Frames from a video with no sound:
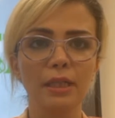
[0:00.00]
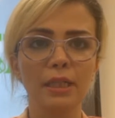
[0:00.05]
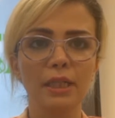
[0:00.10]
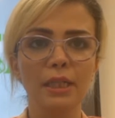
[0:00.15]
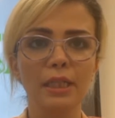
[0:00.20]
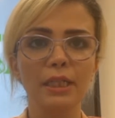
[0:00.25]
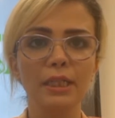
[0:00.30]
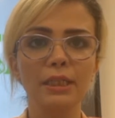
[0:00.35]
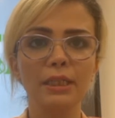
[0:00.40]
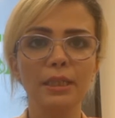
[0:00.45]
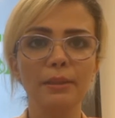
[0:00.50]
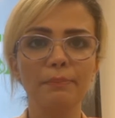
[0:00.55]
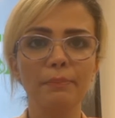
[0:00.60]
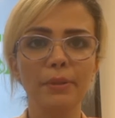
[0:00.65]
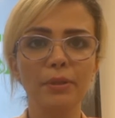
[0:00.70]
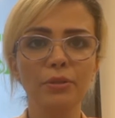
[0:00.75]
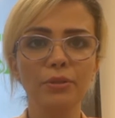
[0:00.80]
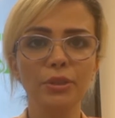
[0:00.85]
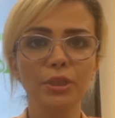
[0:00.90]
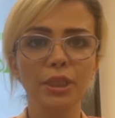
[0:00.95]
In the
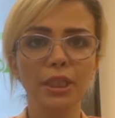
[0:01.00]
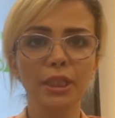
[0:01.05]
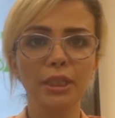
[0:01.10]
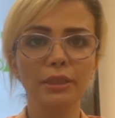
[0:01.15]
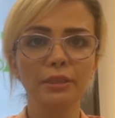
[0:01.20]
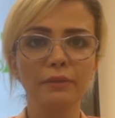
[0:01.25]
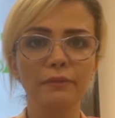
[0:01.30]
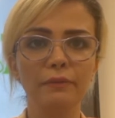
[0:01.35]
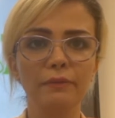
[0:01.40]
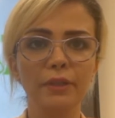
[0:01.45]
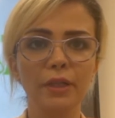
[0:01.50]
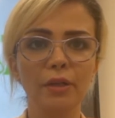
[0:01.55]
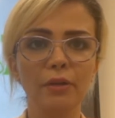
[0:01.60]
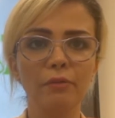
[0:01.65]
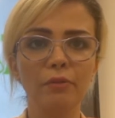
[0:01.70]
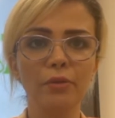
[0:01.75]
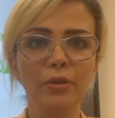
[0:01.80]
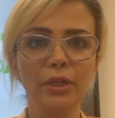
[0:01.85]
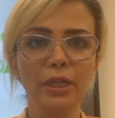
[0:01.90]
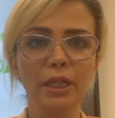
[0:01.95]
project, we are
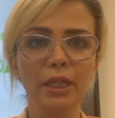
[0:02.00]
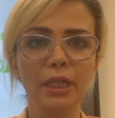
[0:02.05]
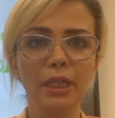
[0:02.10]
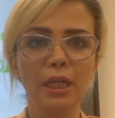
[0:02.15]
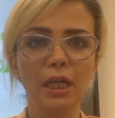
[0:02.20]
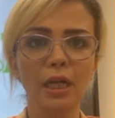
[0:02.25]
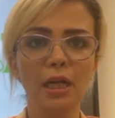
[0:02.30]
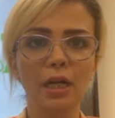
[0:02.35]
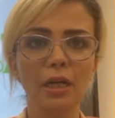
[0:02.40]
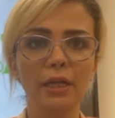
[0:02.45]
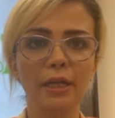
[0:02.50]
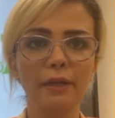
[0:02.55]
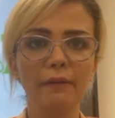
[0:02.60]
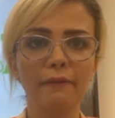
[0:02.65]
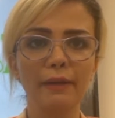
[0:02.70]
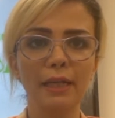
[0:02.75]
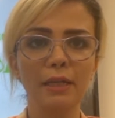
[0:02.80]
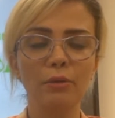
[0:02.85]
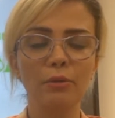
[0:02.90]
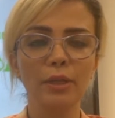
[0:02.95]
working on
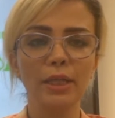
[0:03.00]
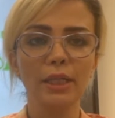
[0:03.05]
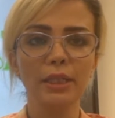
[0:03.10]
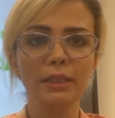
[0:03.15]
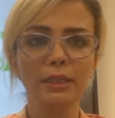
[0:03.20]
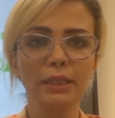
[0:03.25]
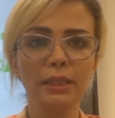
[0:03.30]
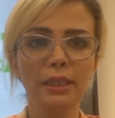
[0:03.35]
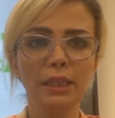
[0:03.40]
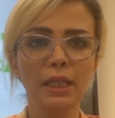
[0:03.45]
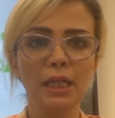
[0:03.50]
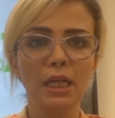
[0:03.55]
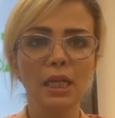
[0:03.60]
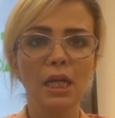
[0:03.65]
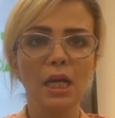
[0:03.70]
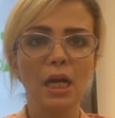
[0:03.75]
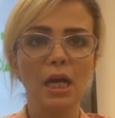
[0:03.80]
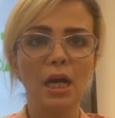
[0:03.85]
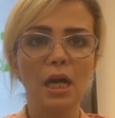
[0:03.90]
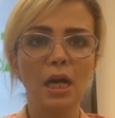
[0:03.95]
evaluating
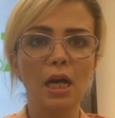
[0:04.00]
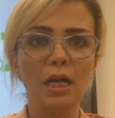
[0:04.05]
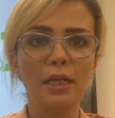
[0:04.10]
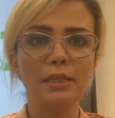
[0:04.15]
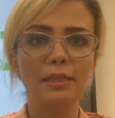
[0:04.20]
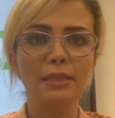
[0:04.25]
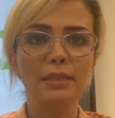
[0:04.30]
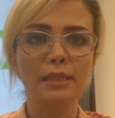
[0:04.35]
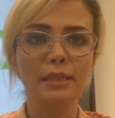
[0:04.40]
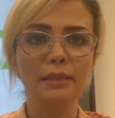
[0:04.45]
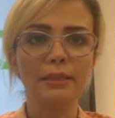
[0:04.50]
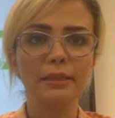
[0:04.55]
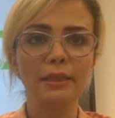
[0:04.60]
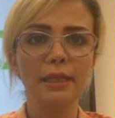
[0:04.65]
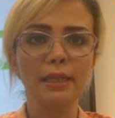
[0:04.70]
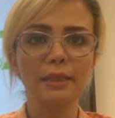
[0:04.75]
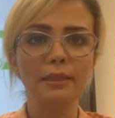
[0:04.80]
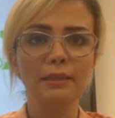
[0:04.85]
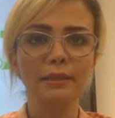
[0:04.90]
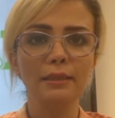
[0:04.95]

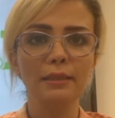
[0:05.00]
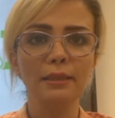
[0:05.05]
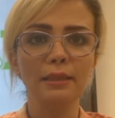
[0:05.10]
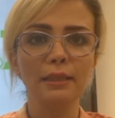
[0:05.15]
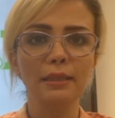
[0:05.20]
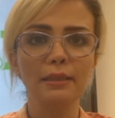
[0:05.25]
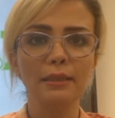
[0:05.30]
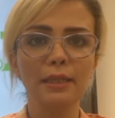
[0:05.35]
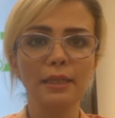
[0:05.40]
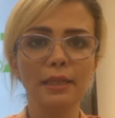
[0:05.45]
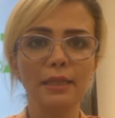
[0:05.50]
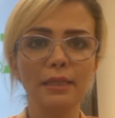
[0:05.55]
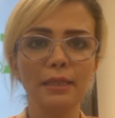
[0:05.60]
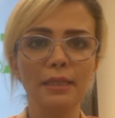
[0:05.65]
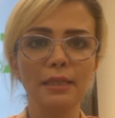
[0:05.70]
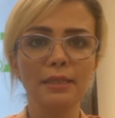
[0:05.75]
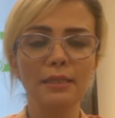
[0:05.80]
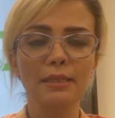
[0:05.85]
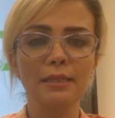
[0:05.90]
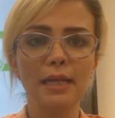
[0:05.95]
uncertainty
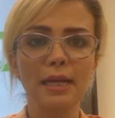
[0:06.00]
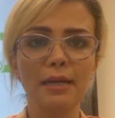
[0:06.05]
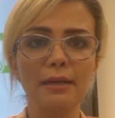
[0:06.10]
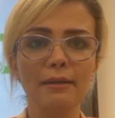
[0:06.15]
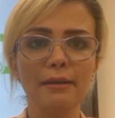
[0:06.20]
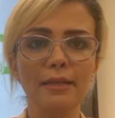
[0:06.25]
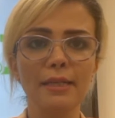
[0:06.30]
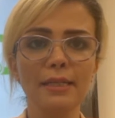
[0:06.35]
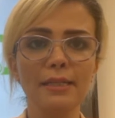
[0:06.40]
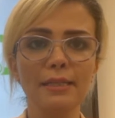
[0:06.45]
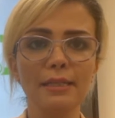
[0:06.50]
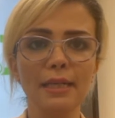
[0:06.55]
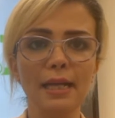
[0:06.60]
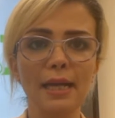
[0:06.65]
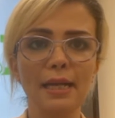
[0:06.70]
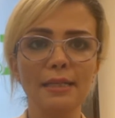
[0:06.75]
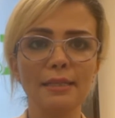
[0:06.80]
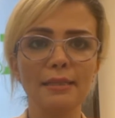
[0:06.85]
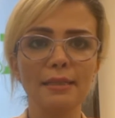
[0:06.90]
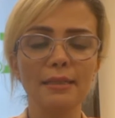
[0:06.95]
techniques and risk
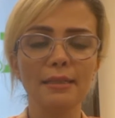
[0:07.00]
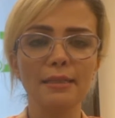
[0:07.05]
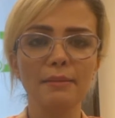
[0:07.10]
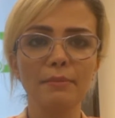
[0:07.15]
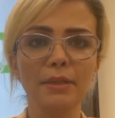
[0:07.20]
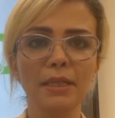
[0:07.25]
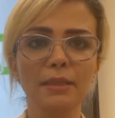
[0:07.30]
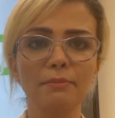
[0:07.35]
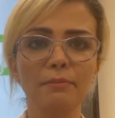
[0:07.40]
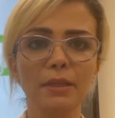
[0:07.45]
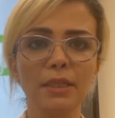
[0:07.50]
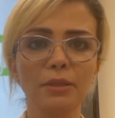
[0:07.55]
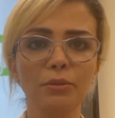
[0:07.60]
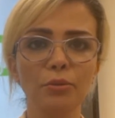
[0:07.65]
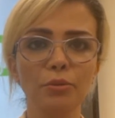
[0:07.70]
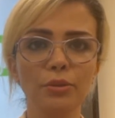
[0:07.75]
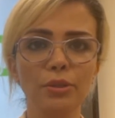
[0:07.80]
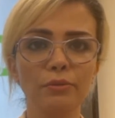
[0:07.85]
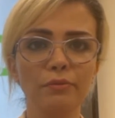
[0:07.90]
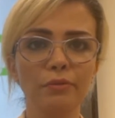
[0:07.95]
assessment
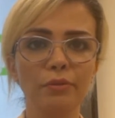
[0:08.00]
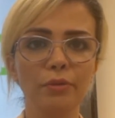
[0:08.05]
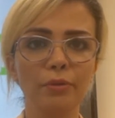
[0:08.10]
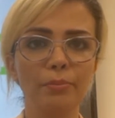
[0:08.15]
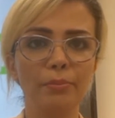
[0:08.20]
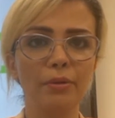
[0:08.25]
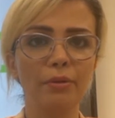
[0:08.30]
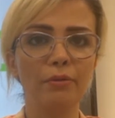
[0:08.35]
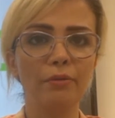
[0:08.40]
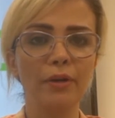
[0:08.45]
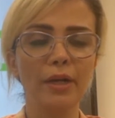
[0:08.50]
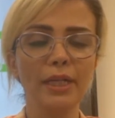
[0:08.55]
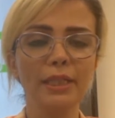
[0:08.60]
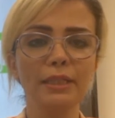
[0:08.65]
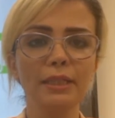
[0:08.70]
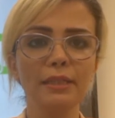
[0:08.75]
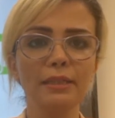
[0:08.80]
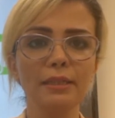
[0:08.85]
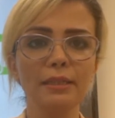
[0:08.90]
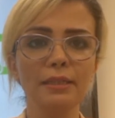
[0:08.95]
methods for
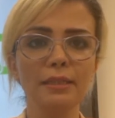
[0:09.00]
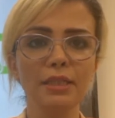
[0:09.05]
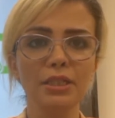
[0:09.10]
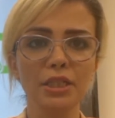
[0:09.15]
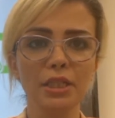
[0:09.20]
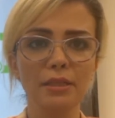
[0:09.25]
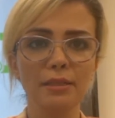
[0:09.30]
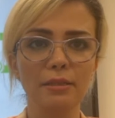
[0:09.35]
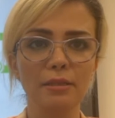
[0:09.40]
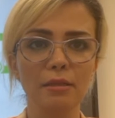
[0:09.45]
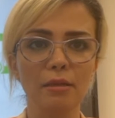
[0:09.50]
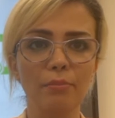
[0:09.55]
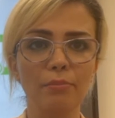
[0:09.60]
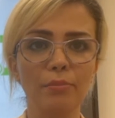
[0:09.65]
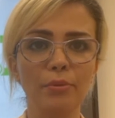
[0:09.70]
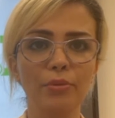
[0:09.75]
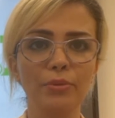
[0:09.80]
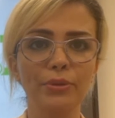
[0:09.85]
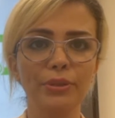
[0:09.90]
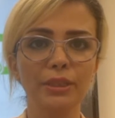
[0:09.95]
providing decision
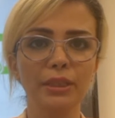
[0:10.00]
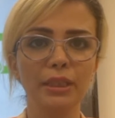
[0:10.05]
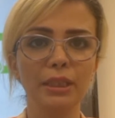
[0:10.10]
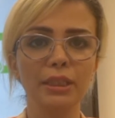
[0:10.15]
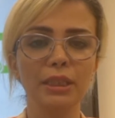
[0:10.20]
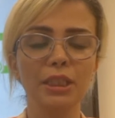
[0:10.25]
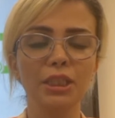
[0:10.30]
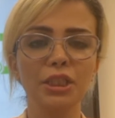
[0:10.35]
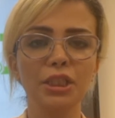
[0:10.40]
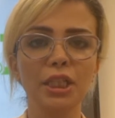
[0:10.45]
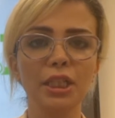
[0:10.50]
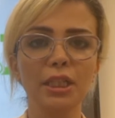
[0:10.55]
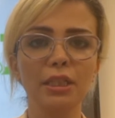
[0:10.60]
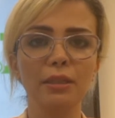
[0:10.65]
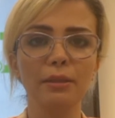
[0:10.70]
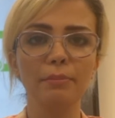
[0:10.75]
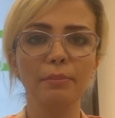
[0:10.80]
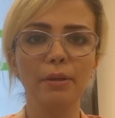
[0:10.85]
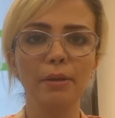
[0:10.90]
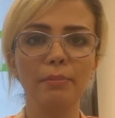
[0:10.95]
support in the Czech
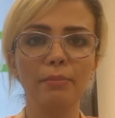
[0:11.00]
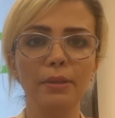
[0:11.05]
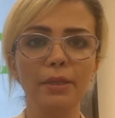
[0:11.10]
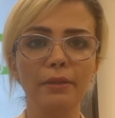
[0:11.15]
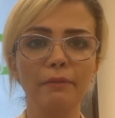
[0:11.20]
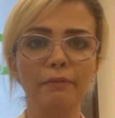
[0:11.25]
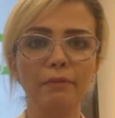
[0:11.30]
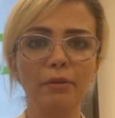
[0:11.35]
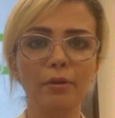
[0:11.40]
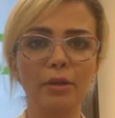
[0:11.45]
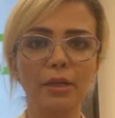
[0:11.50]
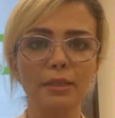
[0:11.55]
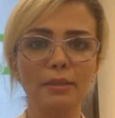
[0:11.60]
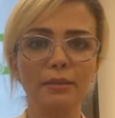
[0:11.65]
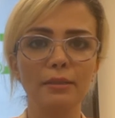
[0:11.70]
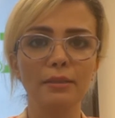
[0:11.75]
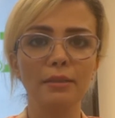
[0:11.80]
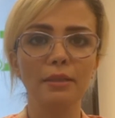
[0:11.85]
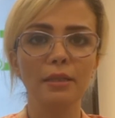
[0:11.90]
Republic forests.